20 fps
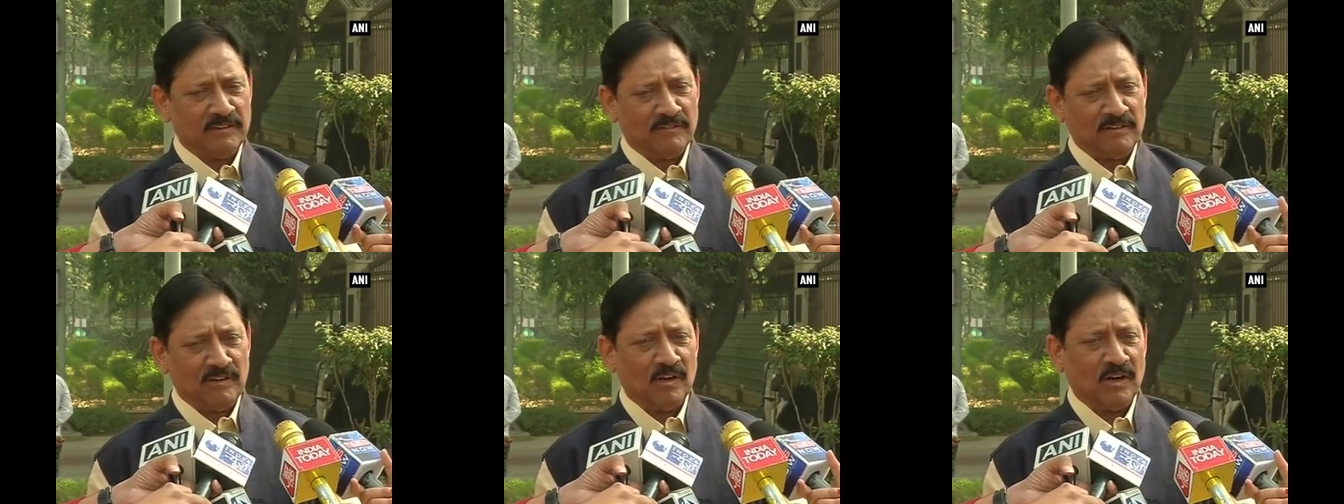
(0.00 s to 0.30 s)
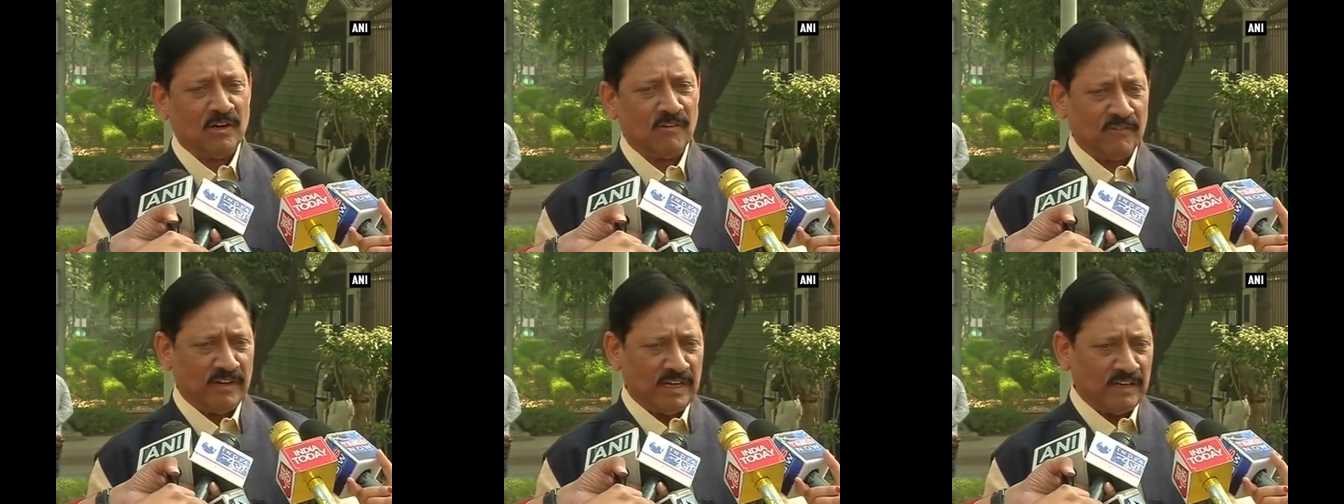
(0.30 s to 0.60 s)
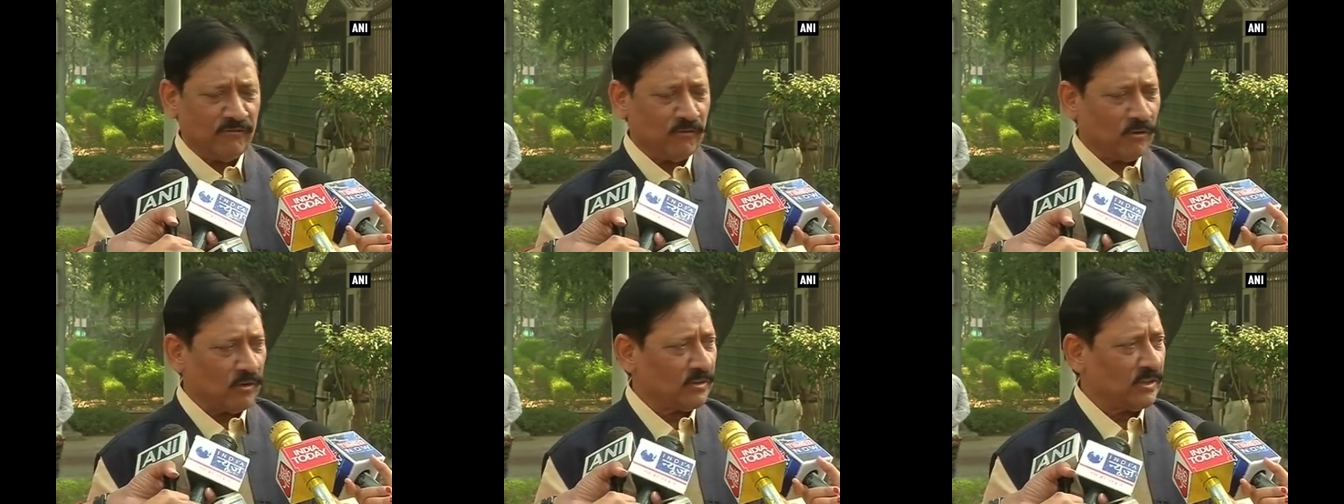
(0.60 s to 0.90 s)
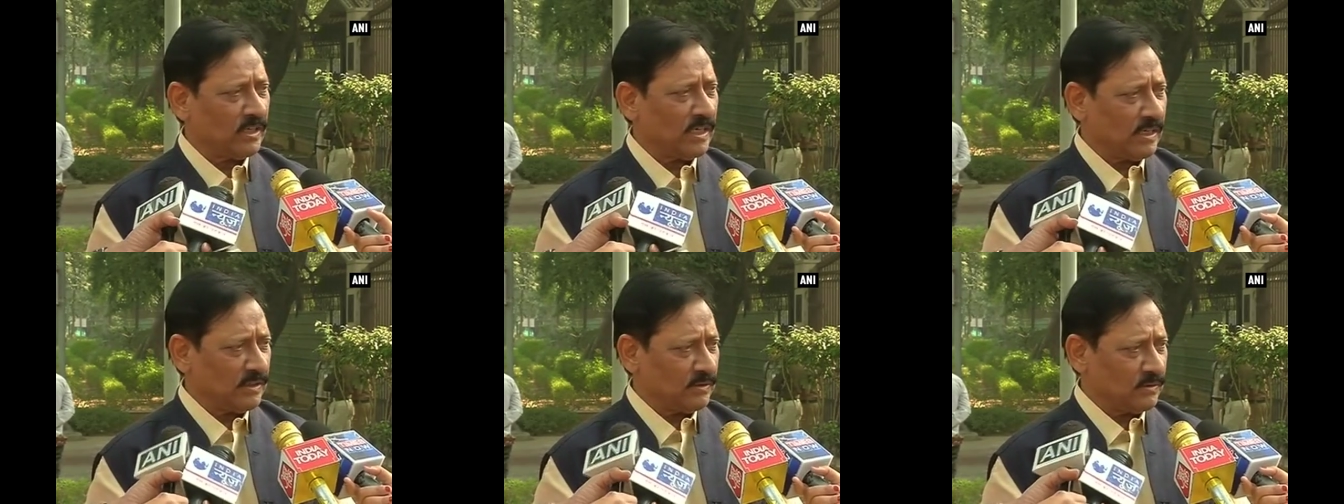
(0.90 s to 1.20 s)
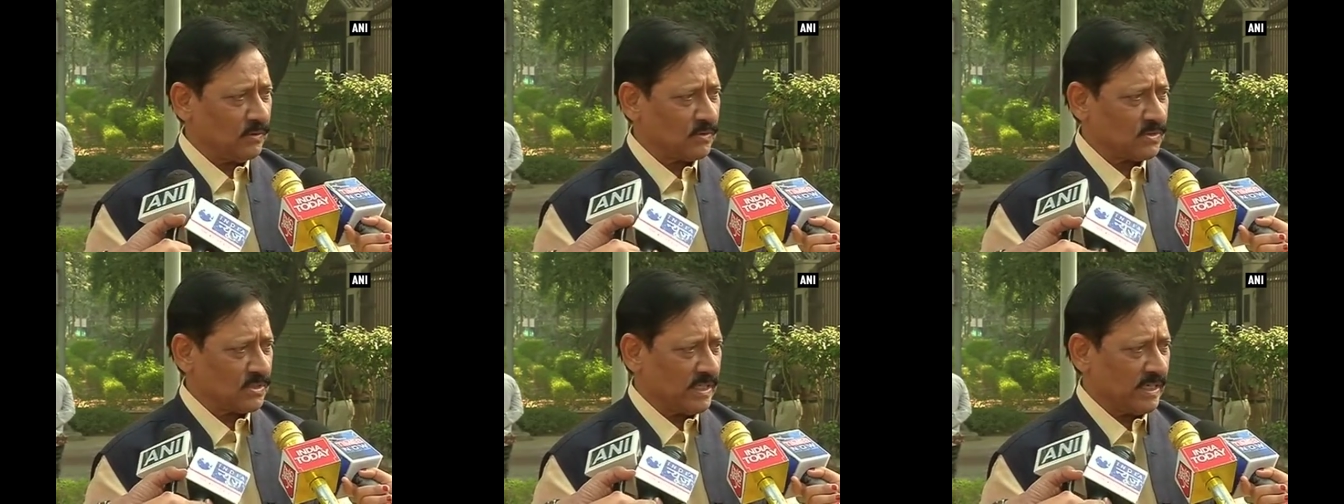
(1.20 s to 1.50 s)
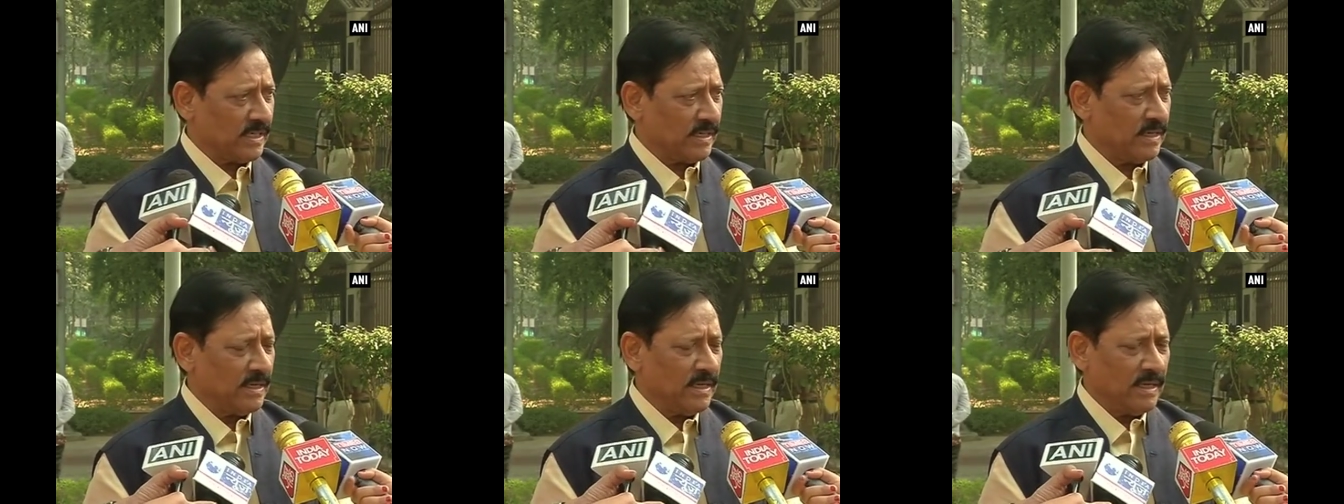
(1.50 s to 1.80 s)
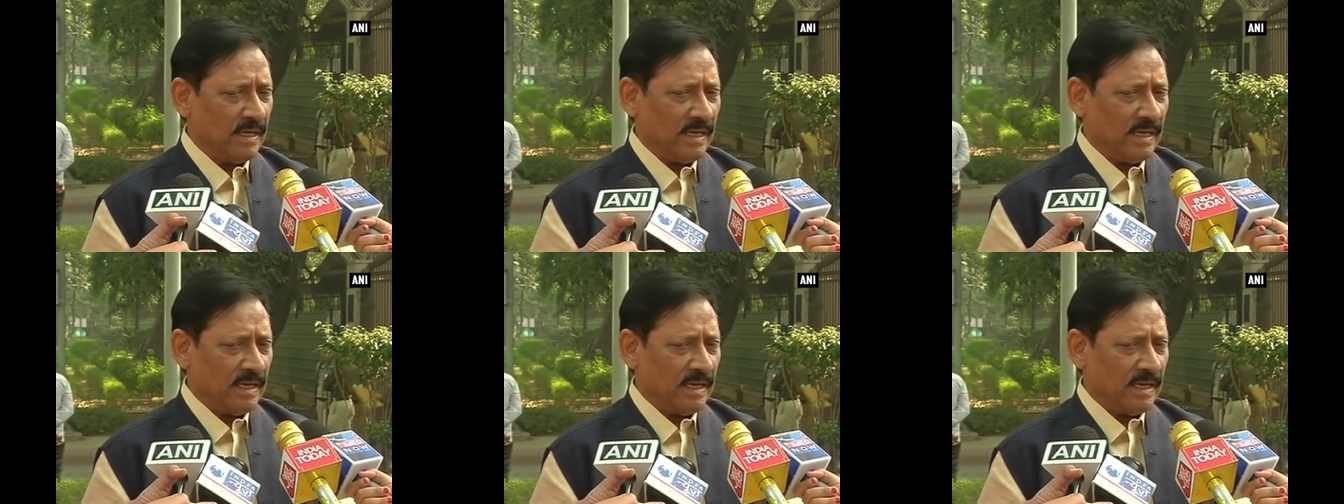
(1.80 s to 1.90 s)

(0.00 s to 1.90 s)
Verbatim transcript: we will not wait for the, those uh,